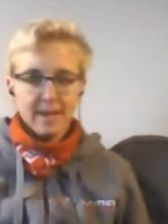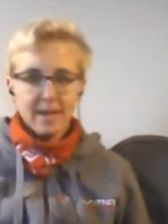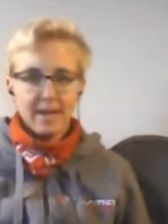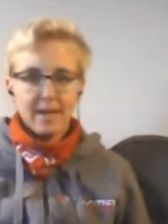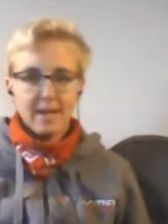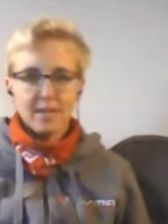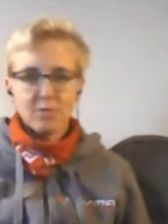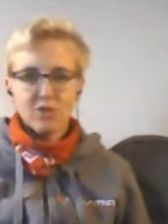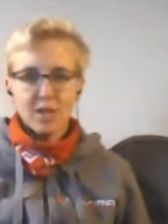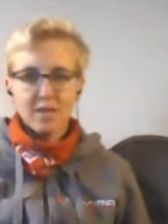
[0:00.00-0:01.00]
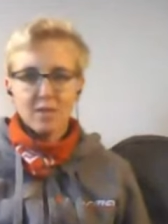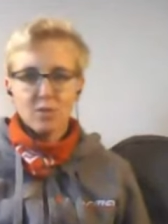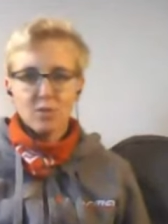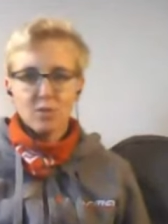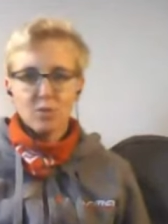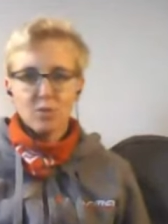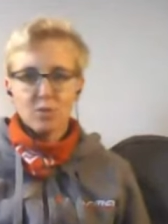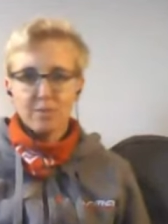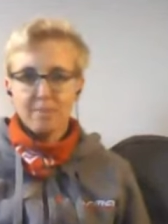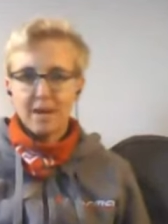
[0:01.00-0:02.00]
Uh, so just to
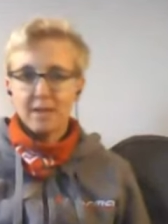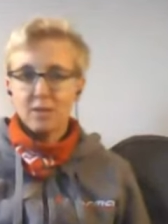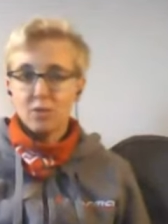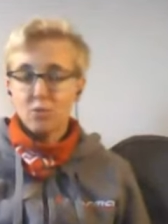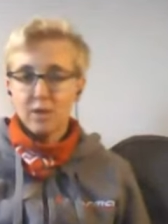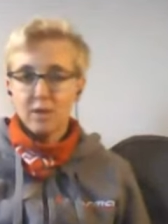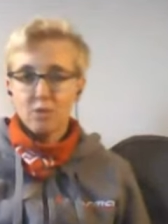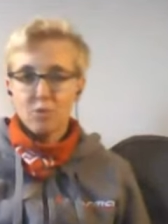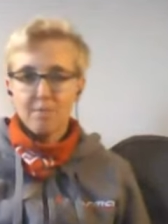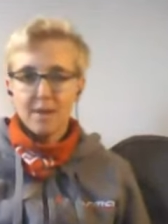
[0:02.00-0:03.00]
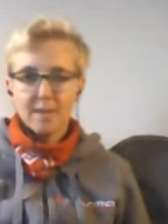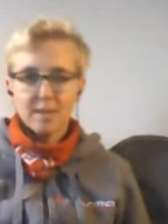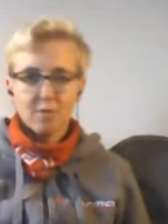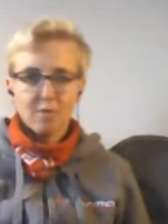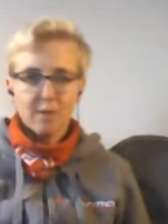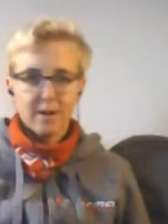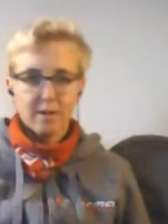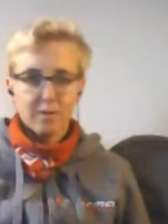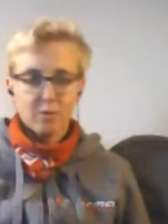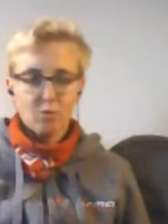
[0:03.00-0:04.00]
remind you, we we met so
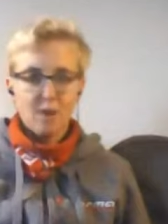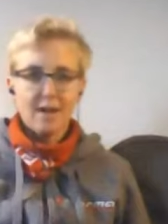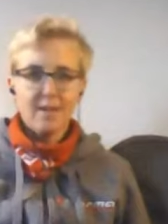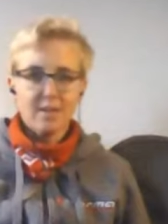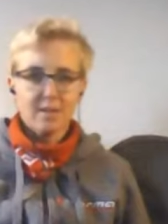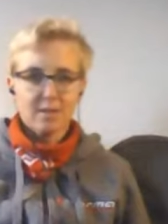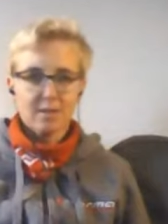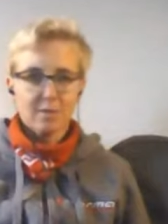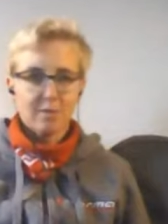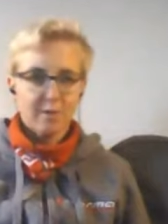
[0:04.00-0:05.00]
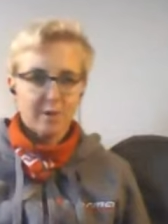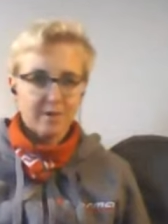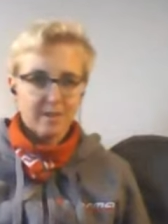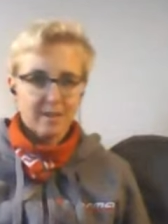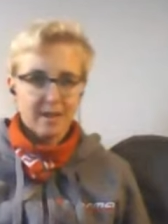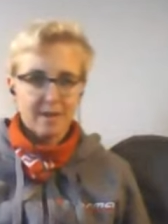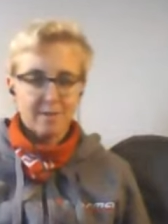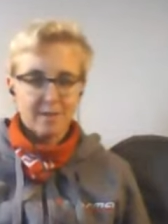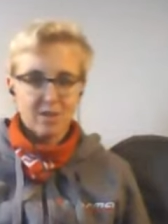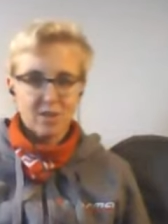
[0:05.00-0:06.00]
far twice on our first
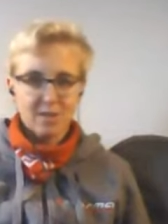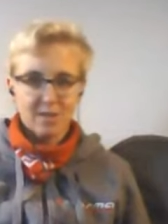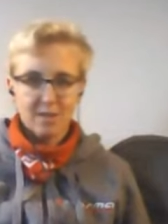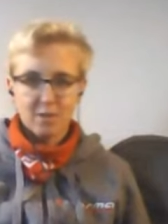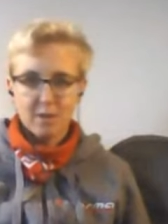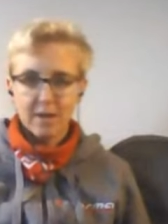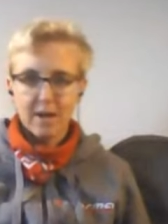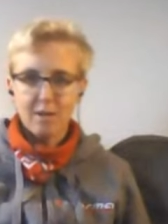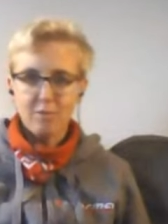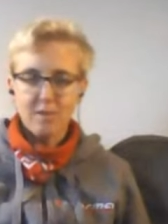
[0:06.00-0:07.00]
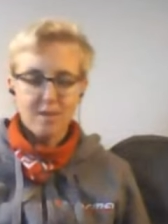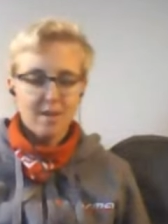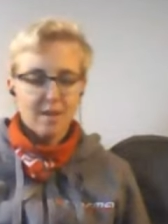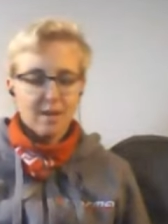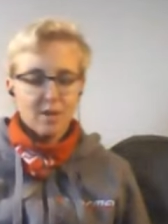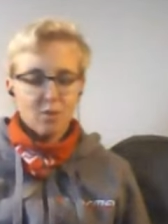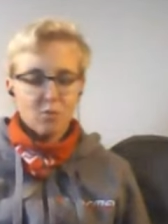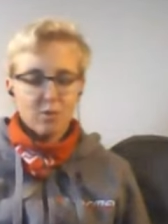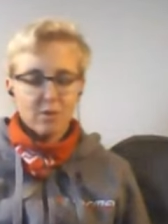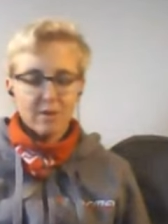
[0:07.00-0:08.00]
live session in the warehouse.
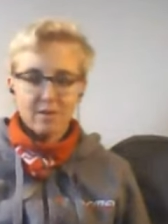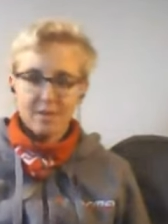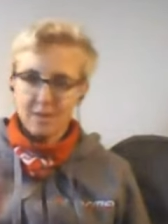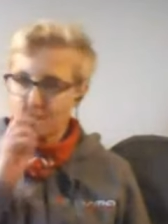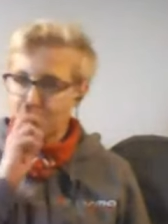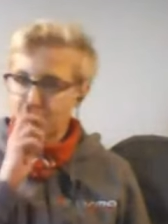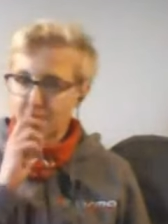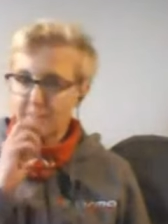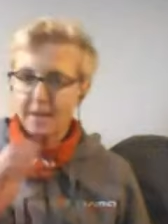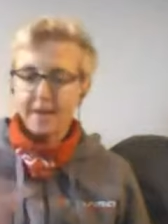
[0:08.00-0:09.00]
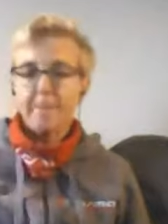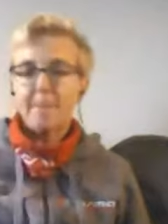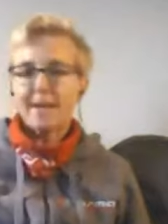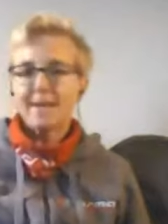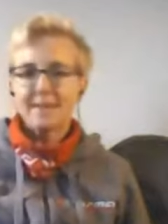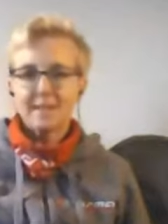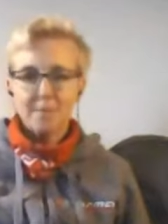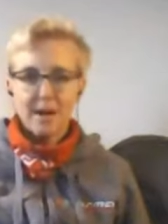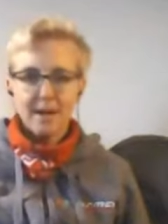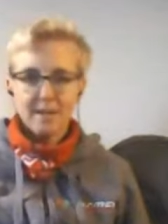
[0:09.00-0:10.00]
We were talking about the packing the
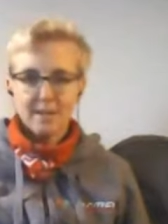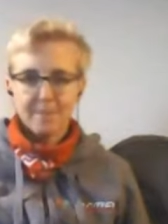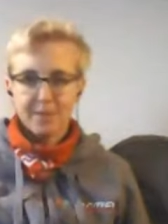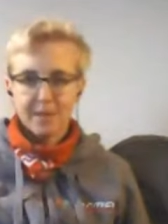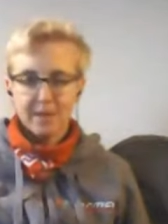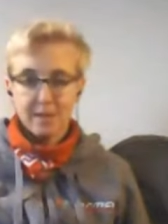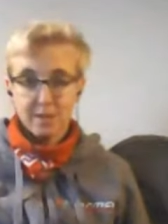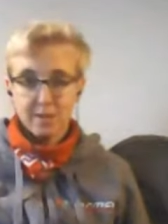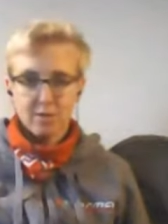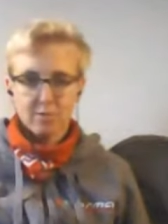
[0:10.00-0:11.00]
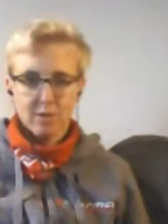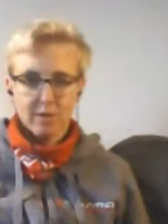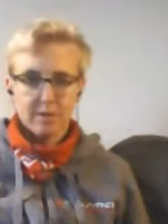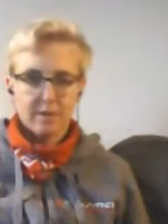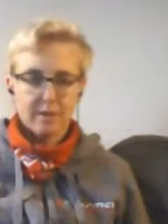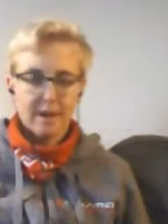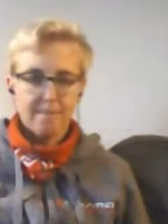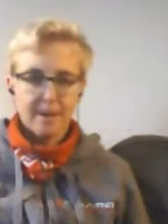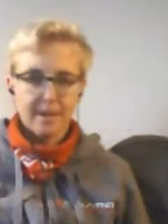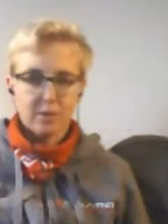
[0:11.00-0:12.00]
bikes. Uh, later on, we'll
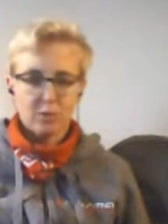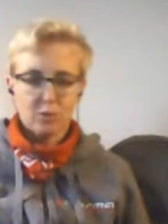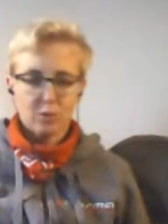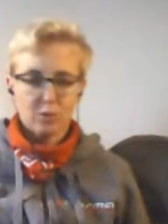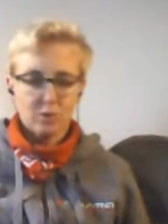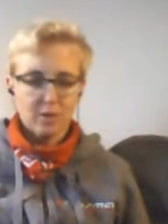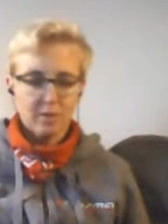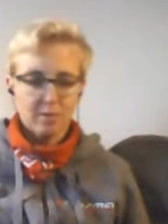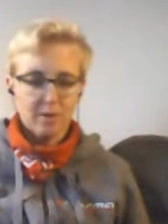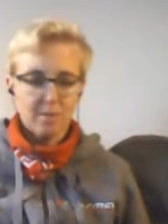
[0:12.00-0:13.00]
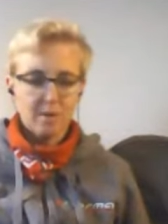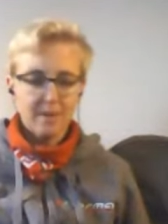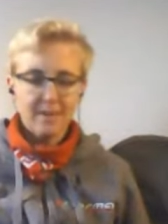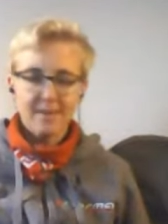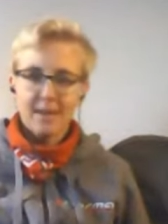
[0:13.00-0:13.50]
come back to to it for a moment.